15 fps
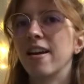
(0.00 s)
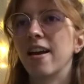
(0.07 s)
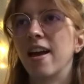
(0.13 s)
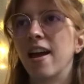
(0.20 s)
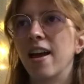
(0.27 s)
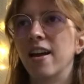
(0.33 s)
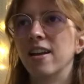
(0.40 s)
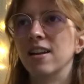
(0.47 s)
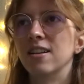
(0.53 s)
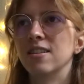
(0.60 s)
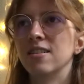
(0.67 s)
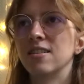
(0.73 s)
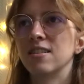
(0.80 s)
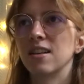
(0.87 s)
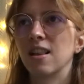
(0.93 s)

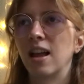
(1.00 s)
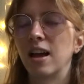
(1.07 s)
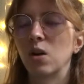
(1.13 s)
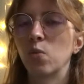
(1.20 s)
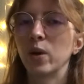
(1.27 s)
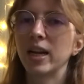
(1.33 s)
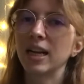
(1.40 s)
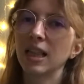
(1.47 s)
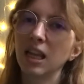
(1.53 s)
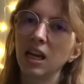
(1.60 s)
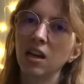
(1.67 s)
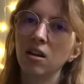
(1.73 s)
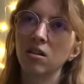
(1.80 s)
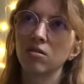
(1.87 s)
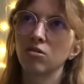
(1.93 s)
and like
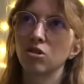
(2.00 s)
weekly